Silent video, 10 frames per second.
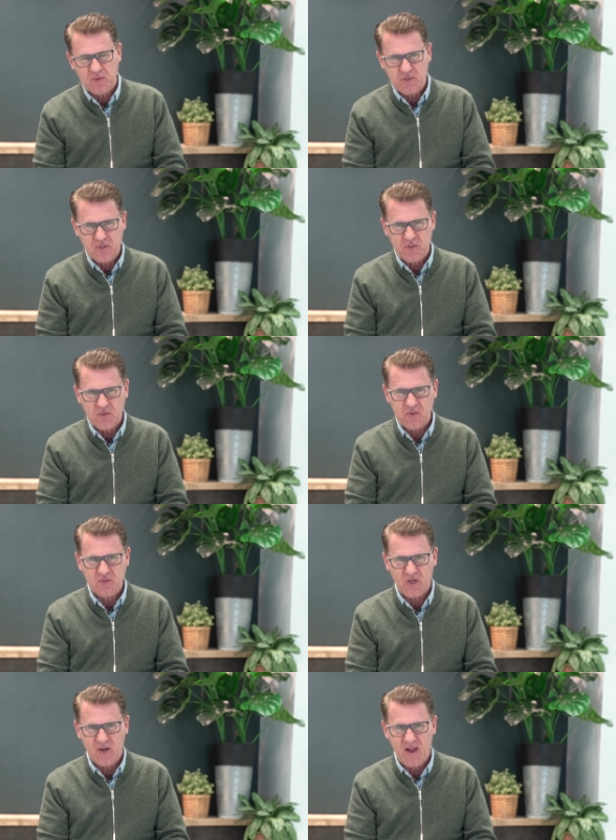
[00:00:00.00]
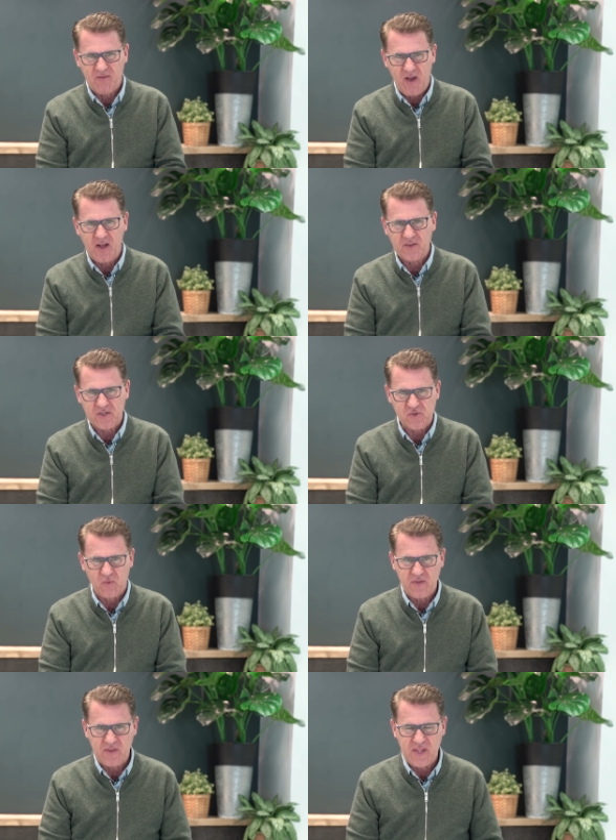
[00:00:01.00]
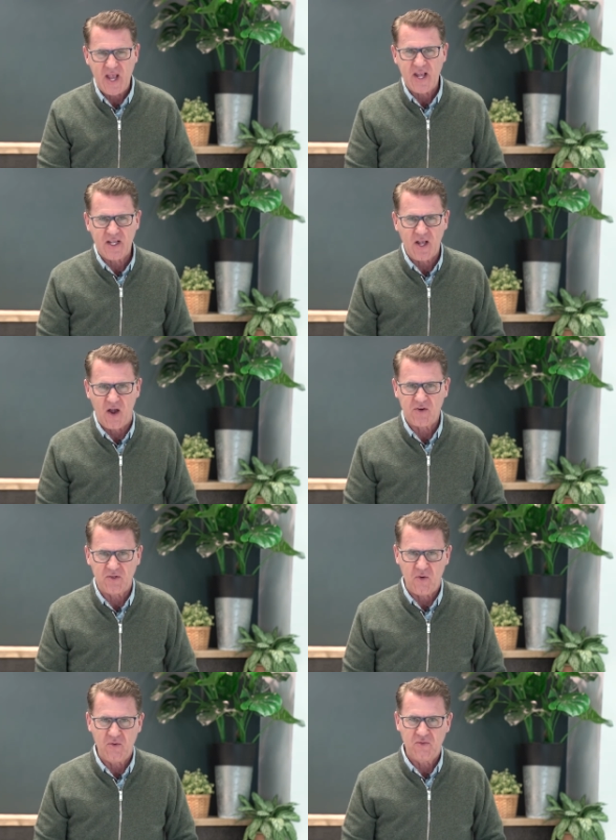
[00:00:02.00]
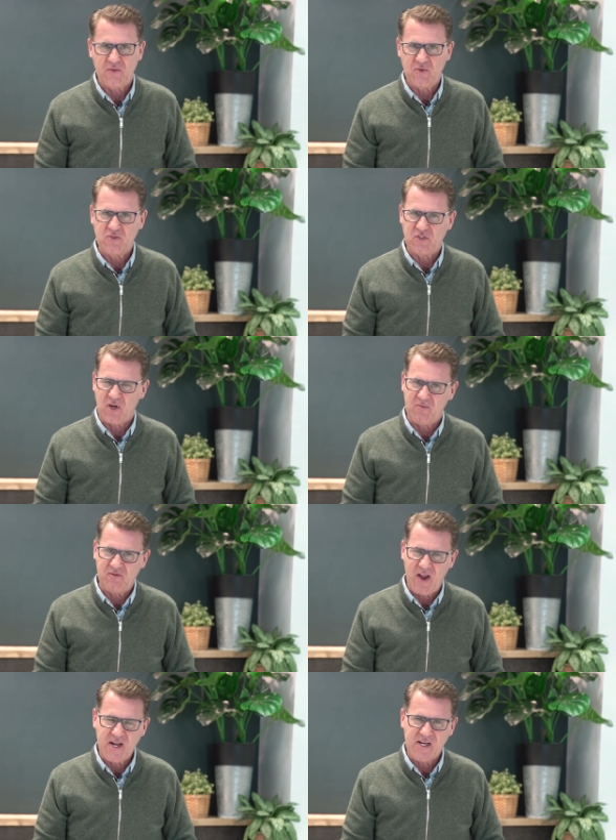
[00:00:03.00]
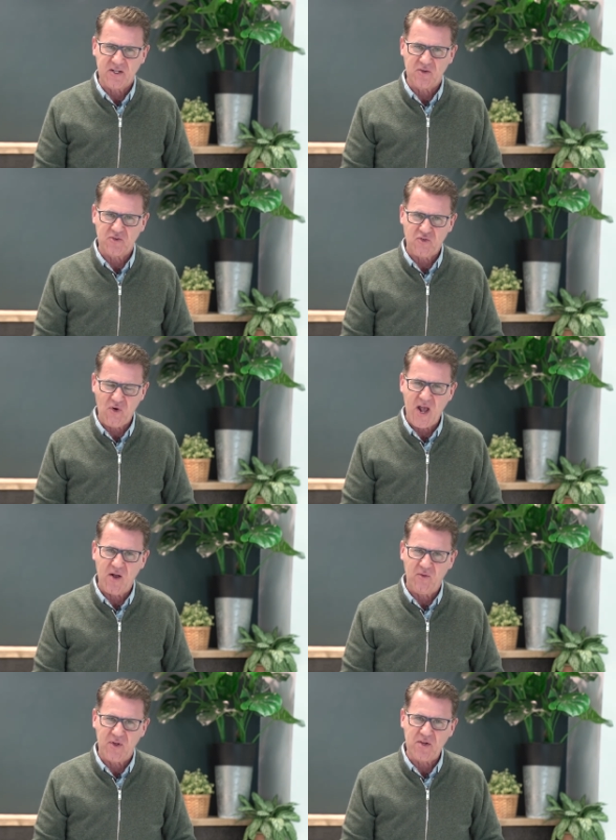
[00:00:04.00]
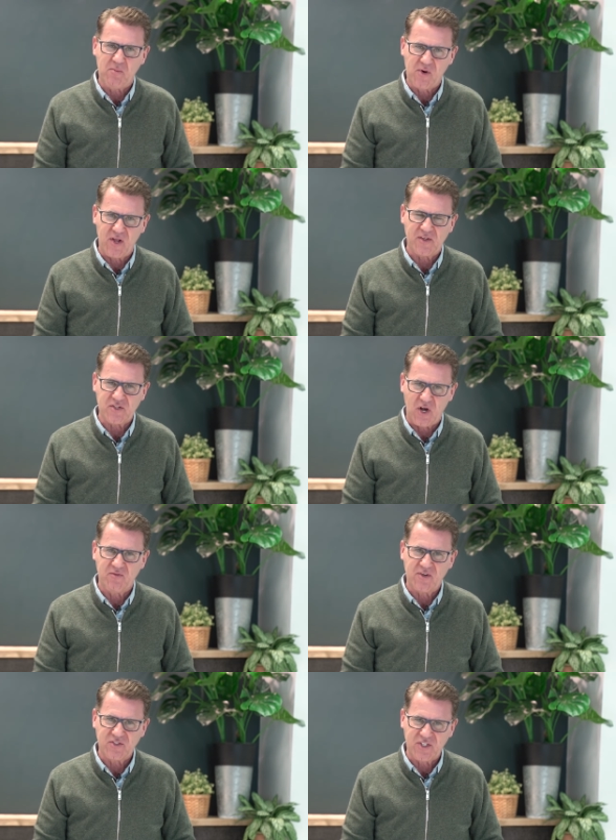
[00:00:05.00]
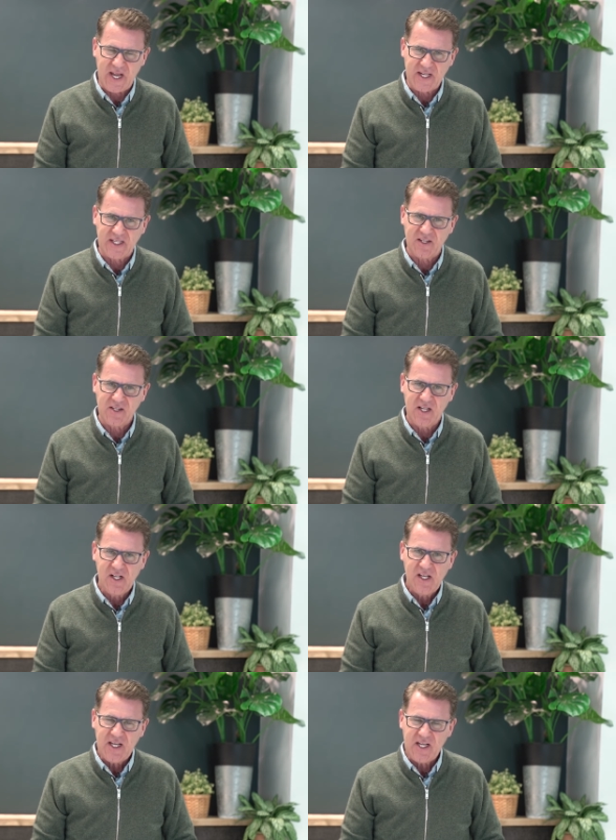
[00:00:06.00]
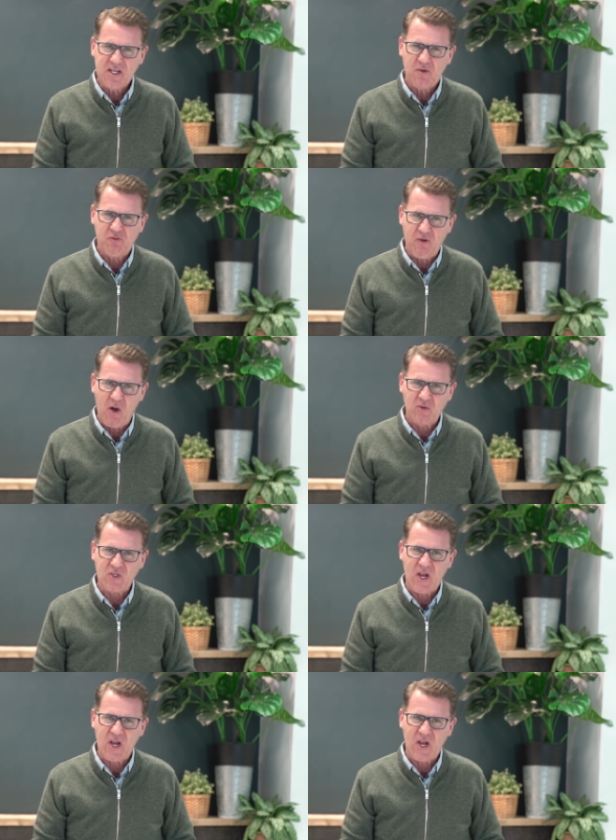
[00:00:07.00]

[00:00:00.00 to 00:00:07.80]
you to love others when they are going through some failing or trial, when the brother's overtaken in a fault.